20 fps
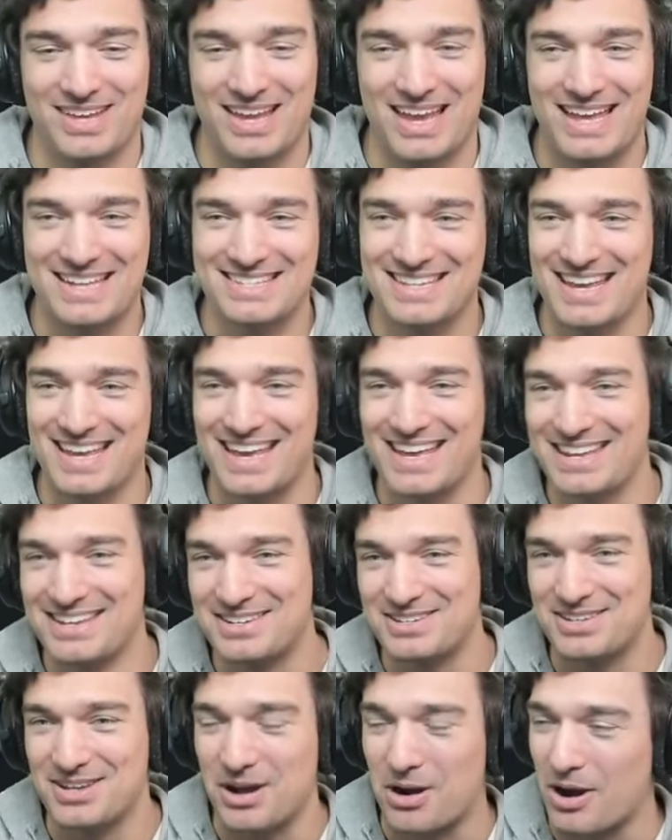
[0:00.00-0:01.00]
It's...
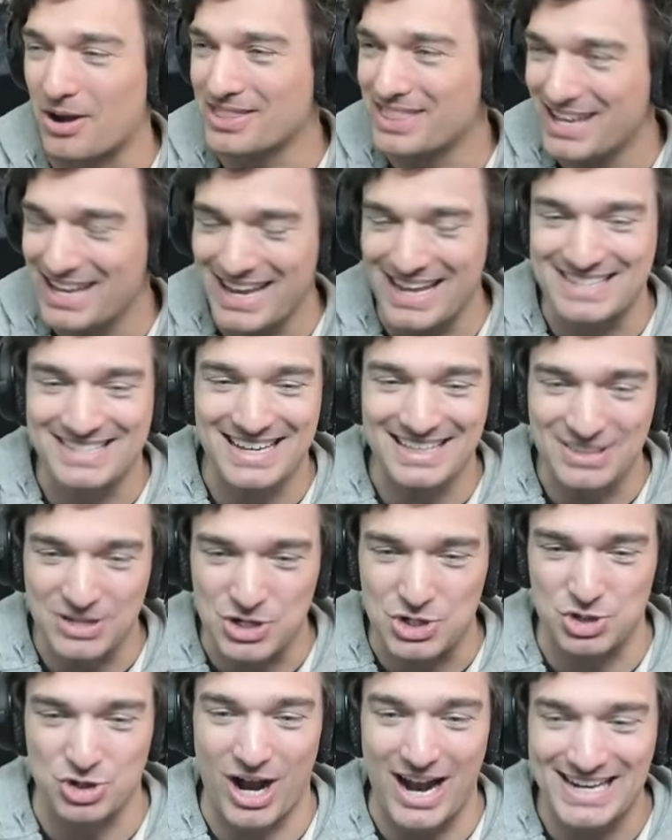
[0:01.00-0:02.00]
Are they... It's like they're
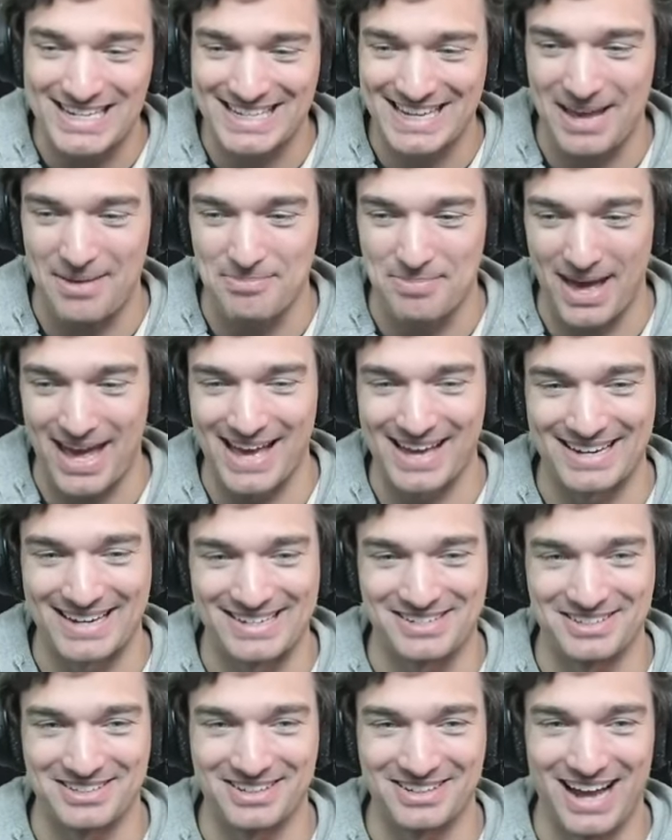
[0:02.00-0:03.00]
trying to get banned,
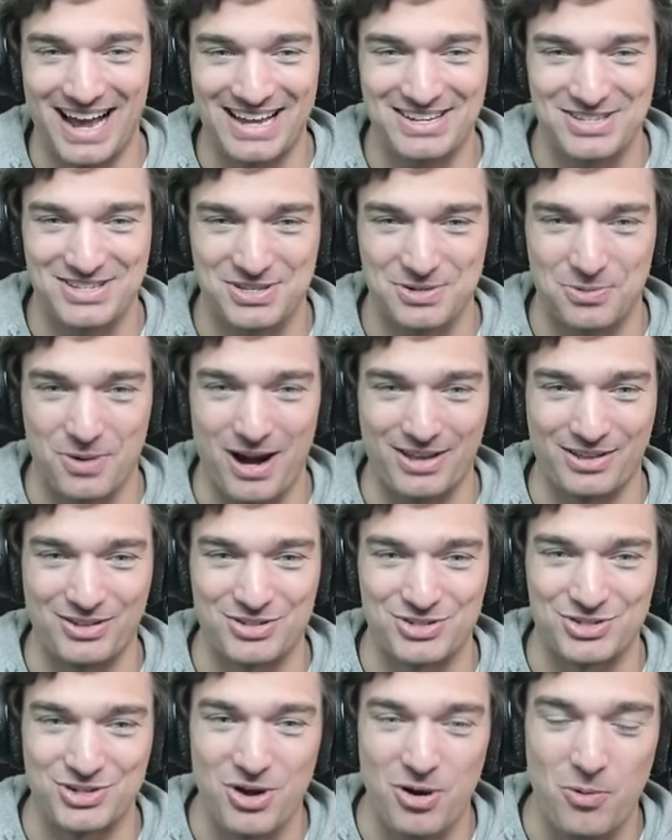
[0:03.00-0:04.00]
dude. I swear,
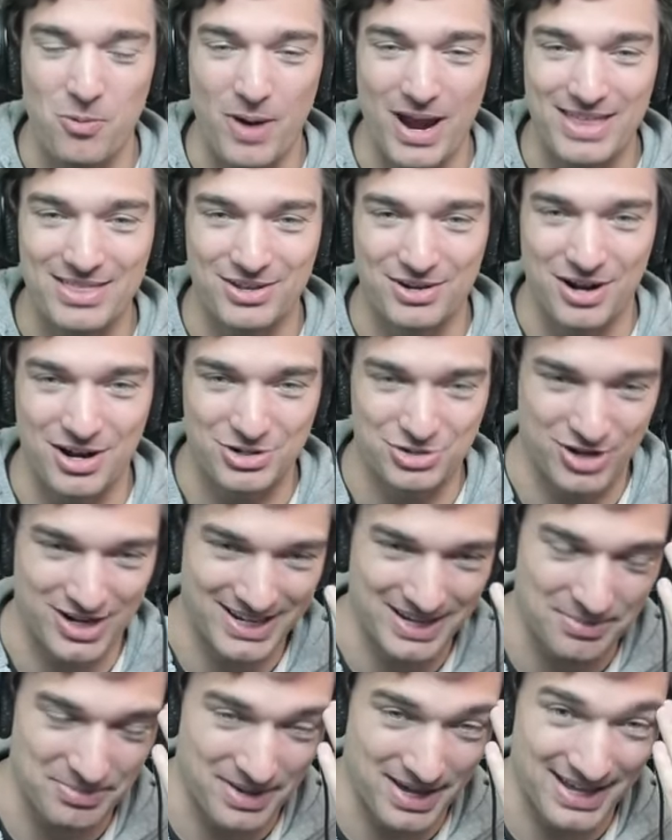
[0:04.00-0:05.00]
there's no way they're not trying to
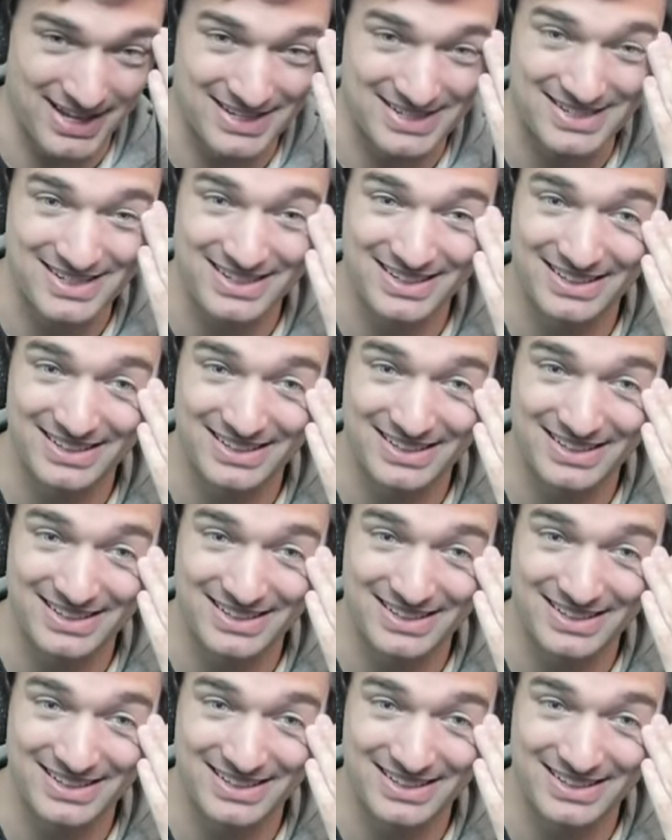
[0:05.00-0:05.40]
get banned.